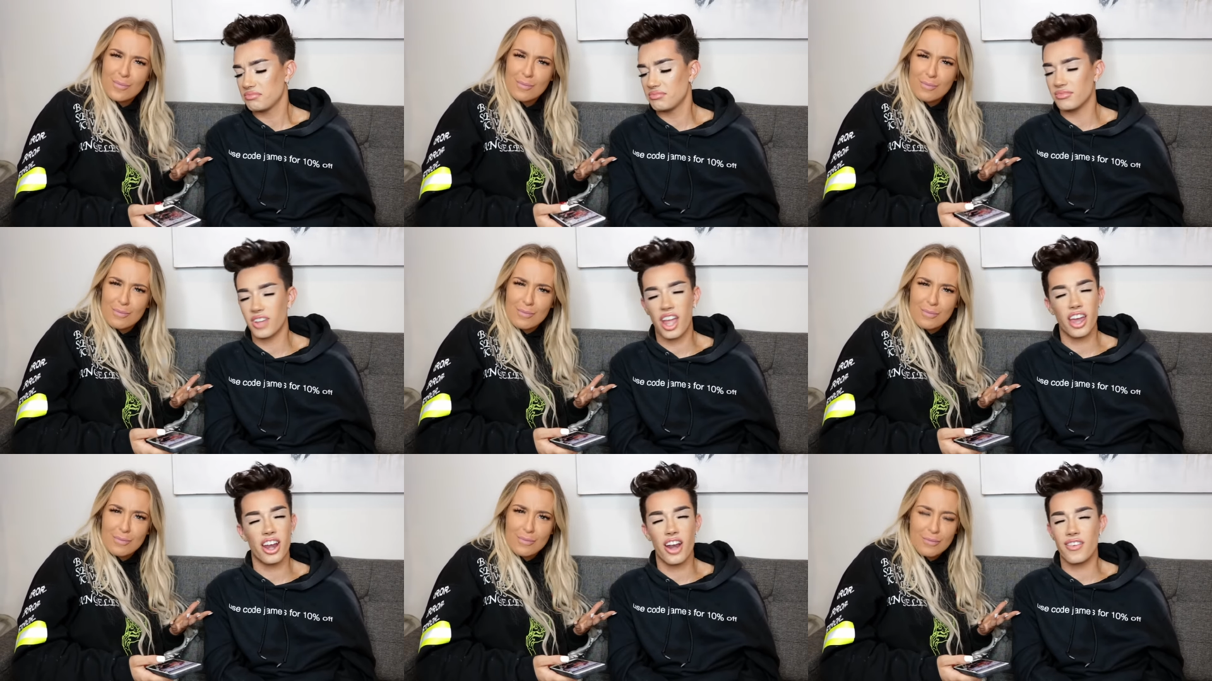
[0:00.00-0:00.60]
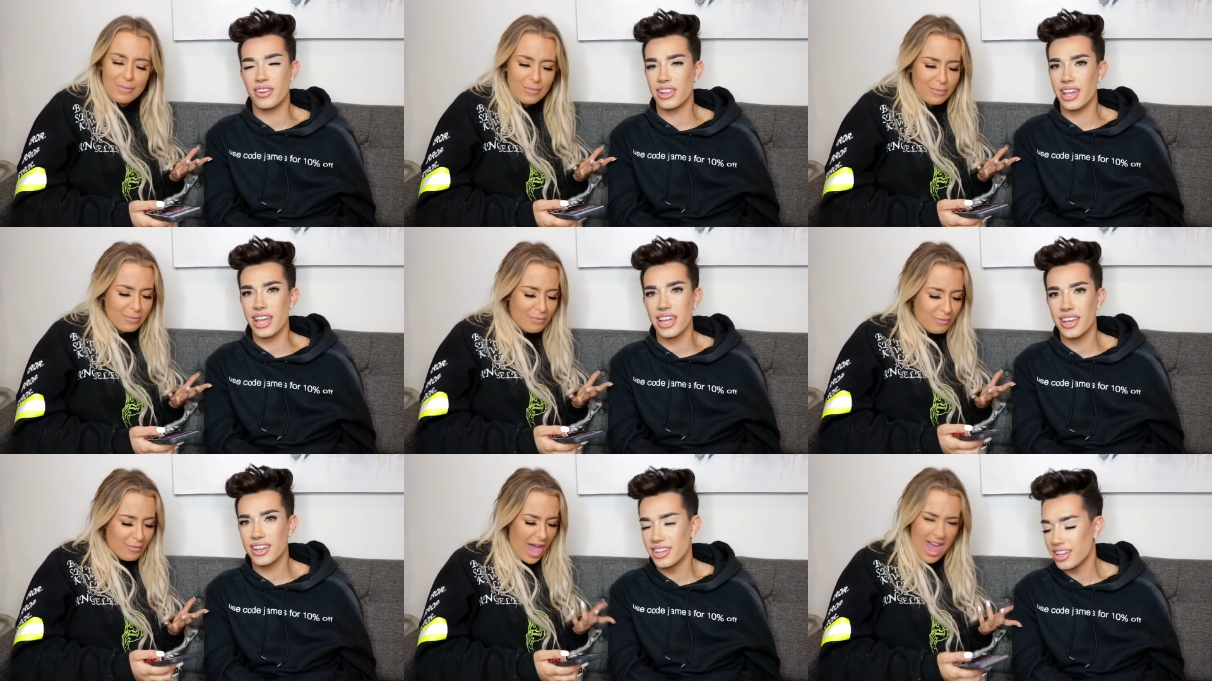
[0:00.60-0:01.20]
Speaker 1: Mm, cannot
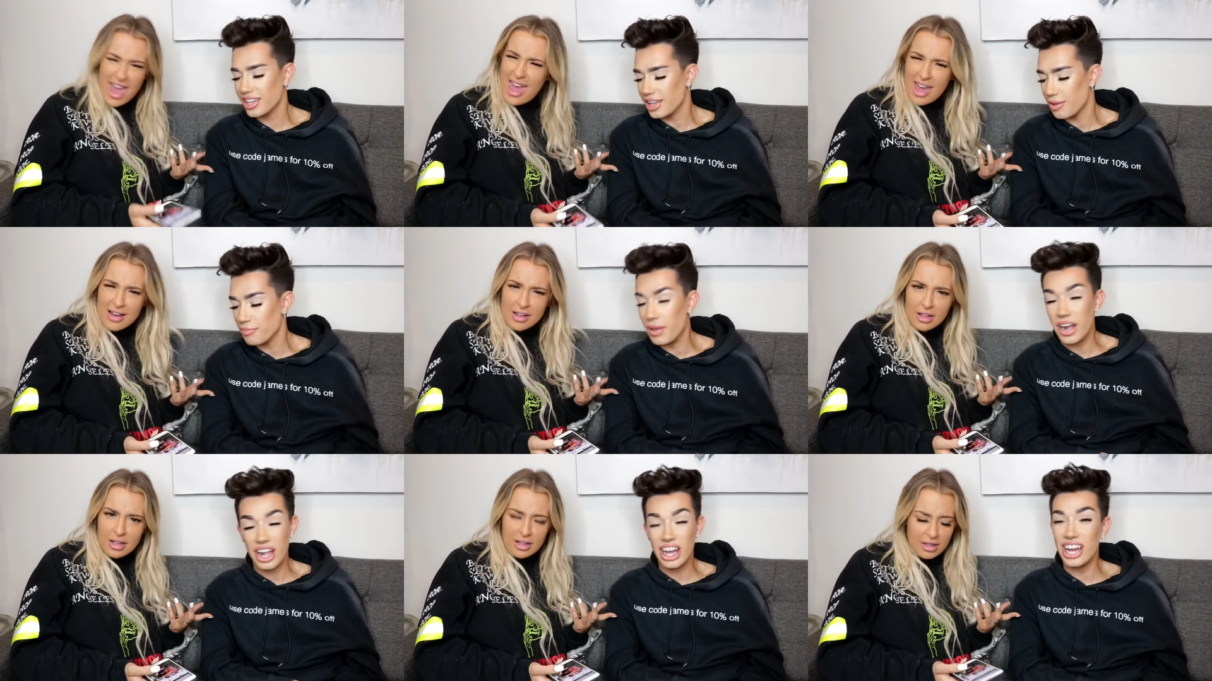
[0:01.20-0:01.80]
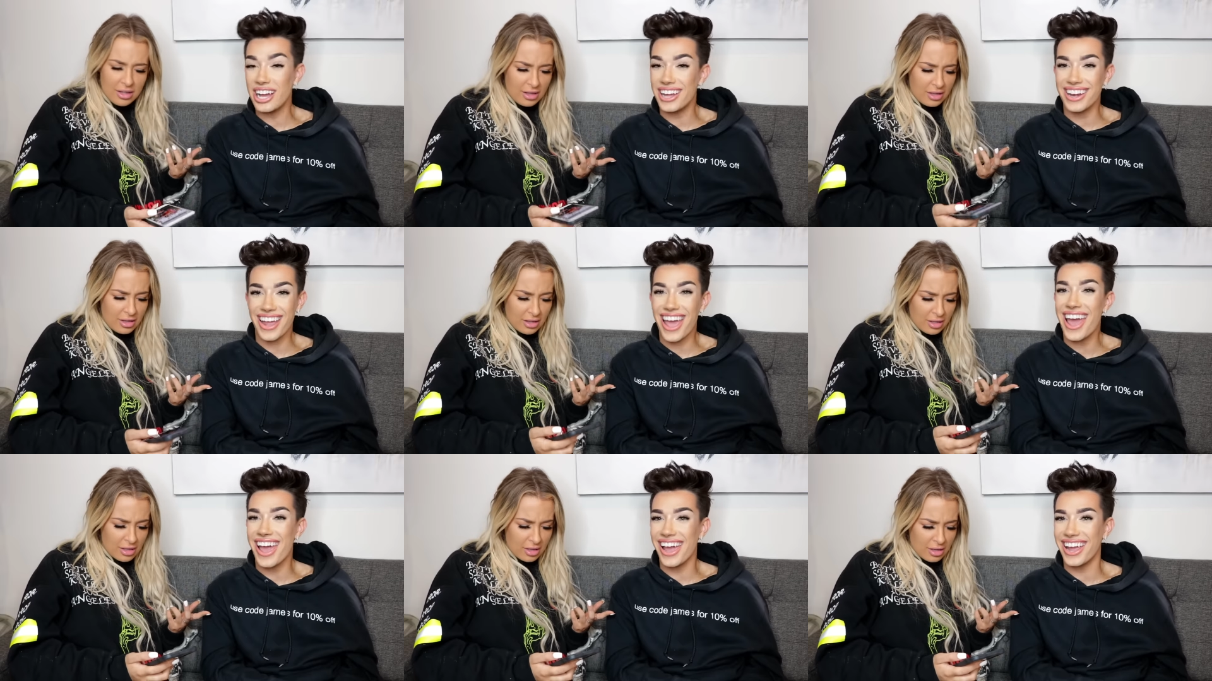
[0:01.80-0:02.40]
relate. A? But good,
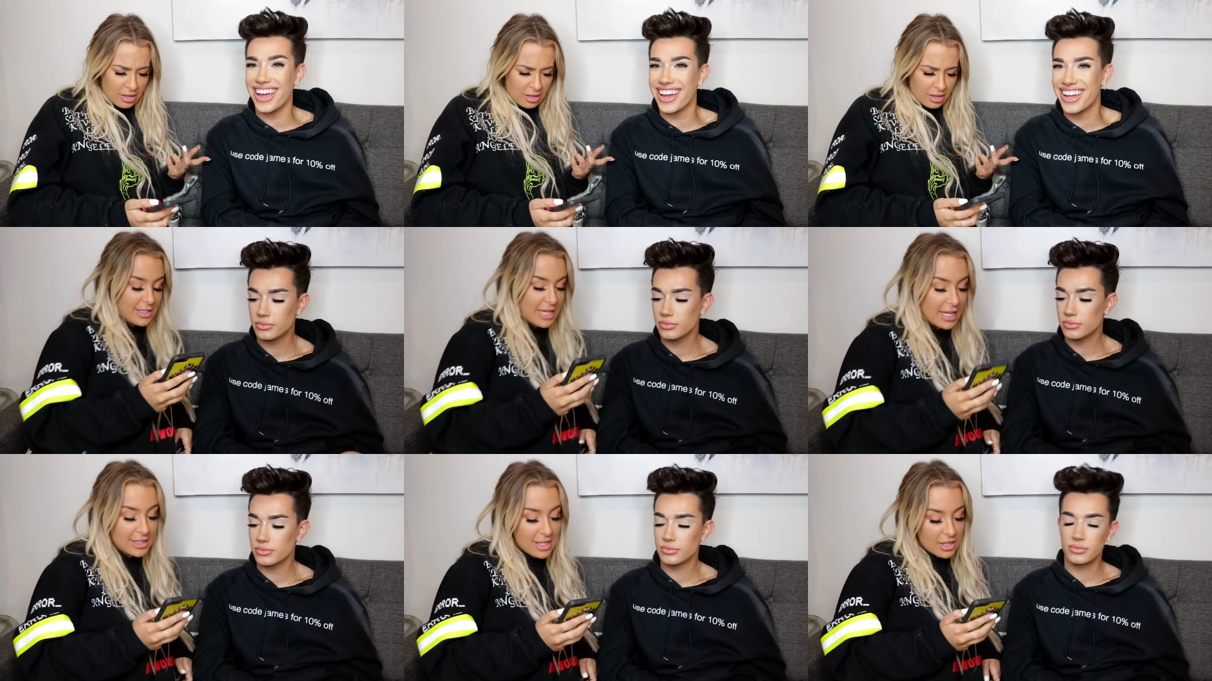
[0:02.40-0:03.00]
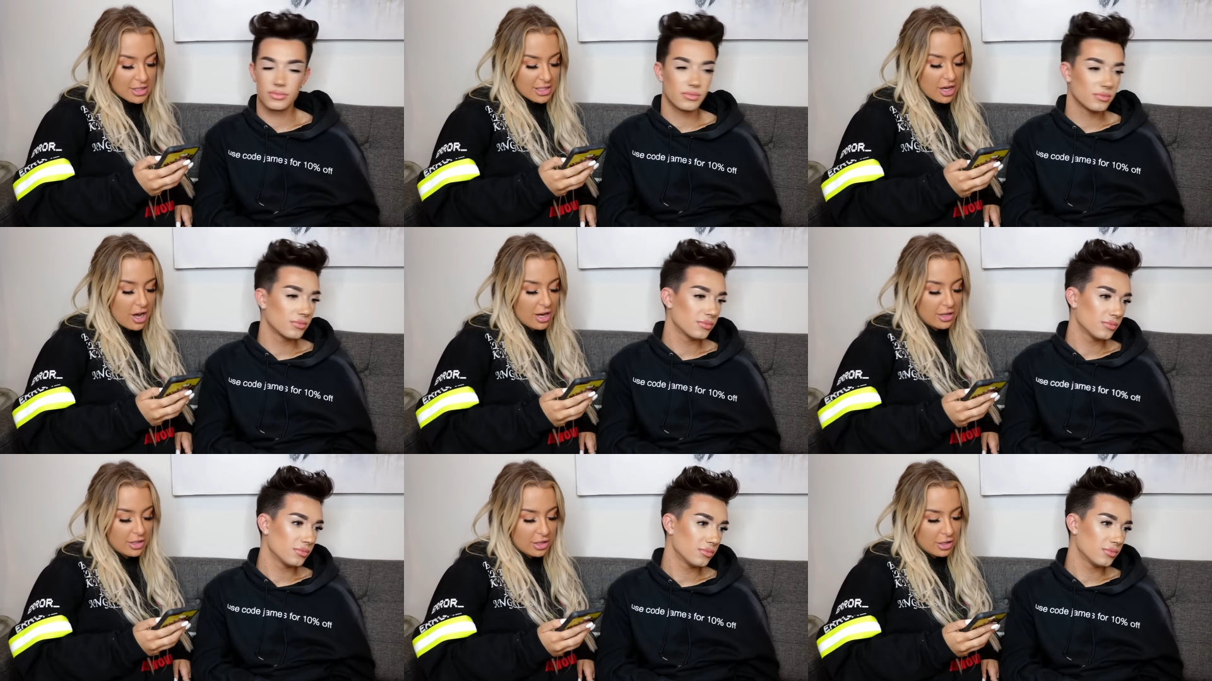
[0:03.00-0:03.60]
A.
Speaker 2: Denzel
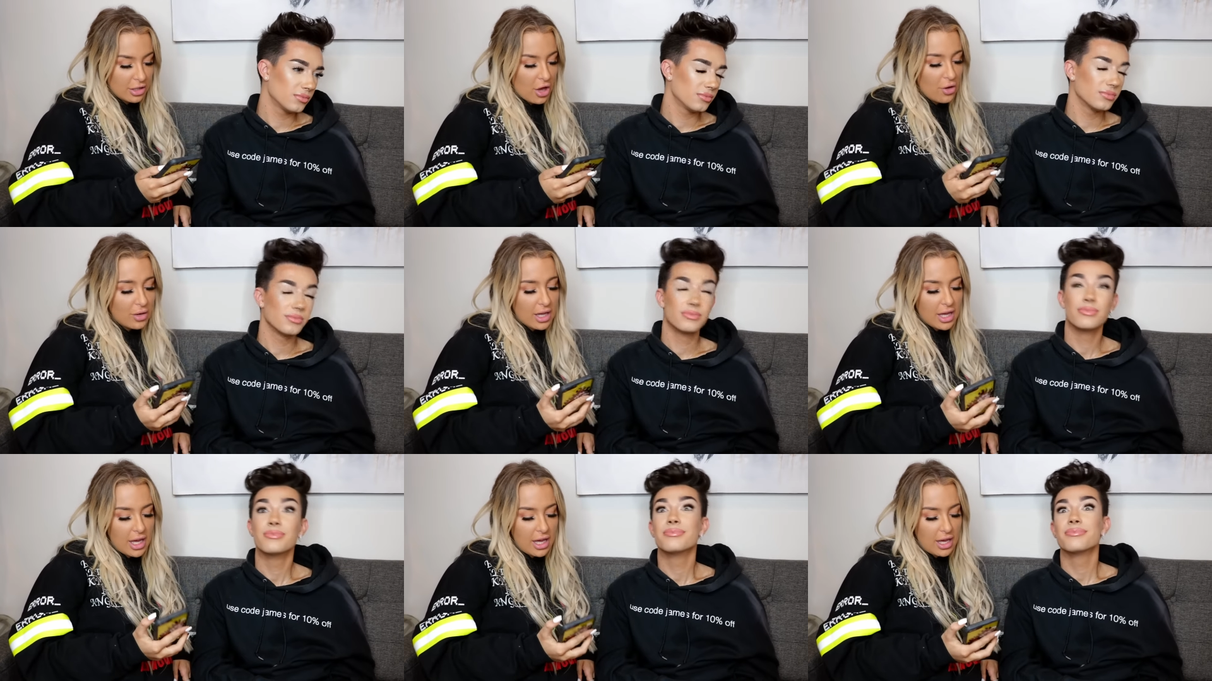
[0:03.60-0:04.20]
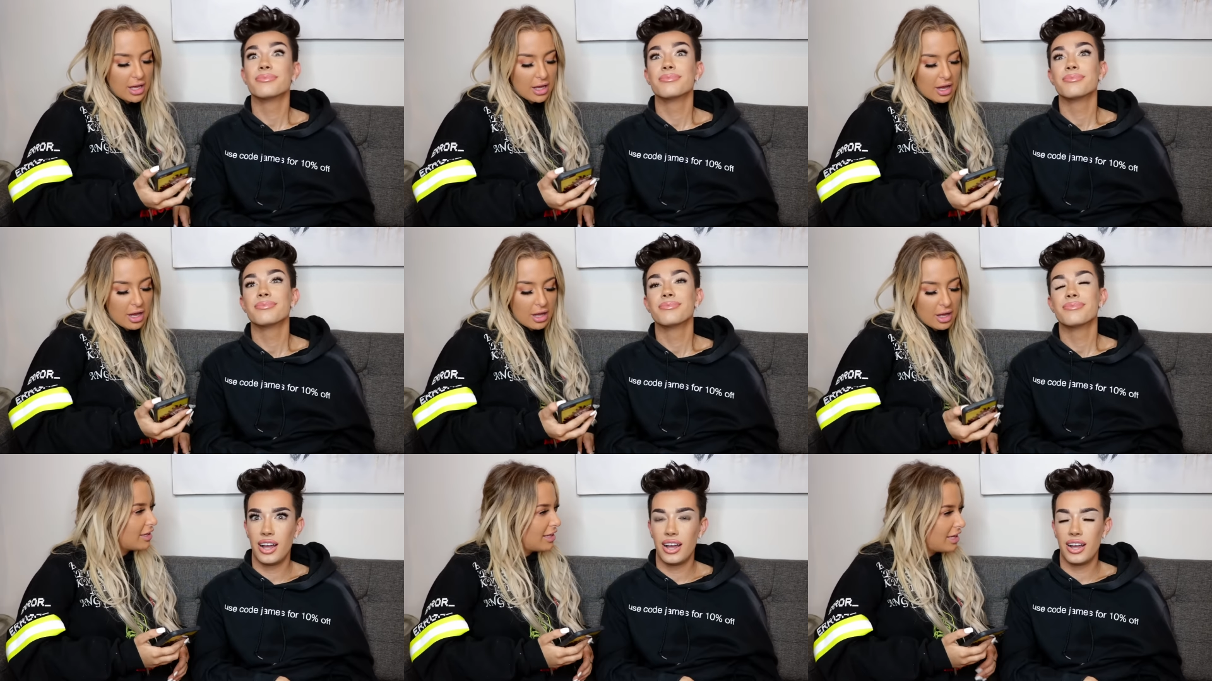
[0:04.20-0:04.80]
Dion. Loki,
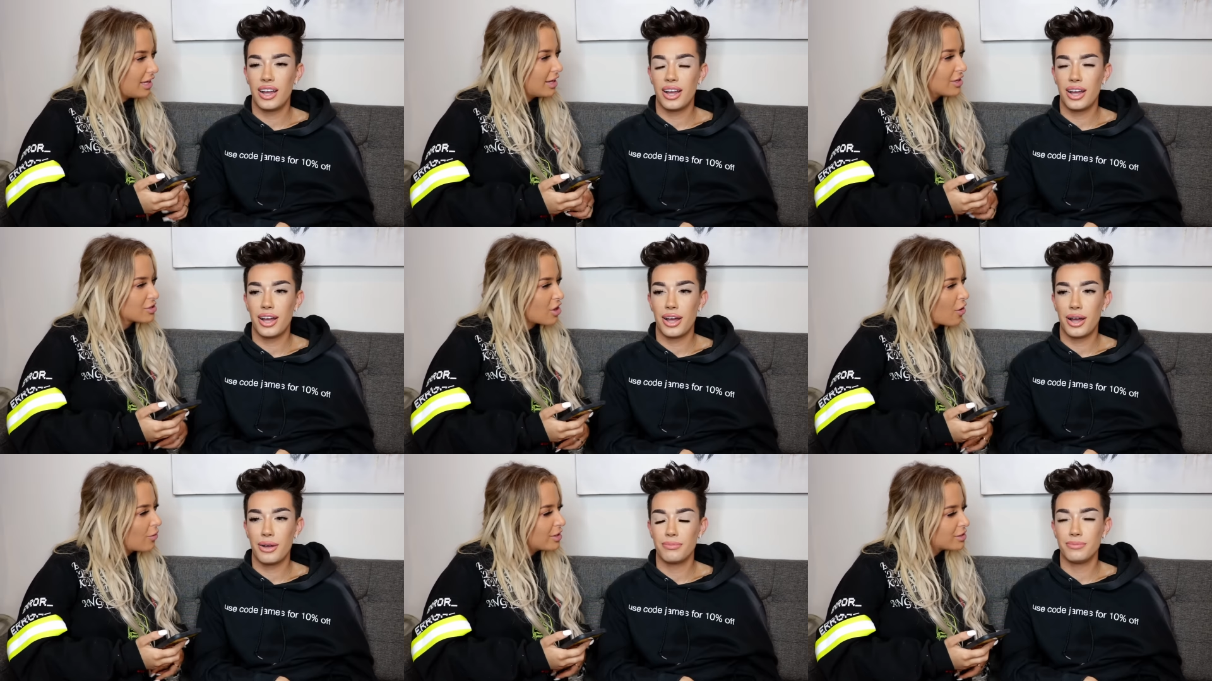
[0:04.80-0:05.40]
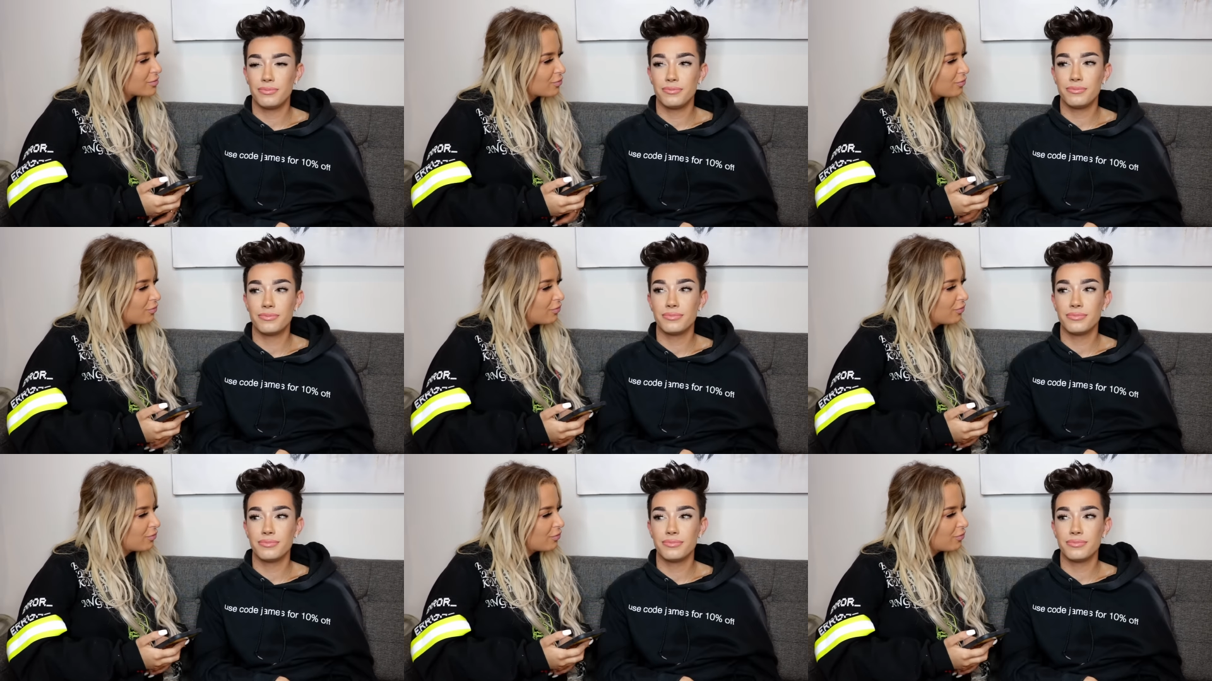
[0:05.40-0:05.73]
he is always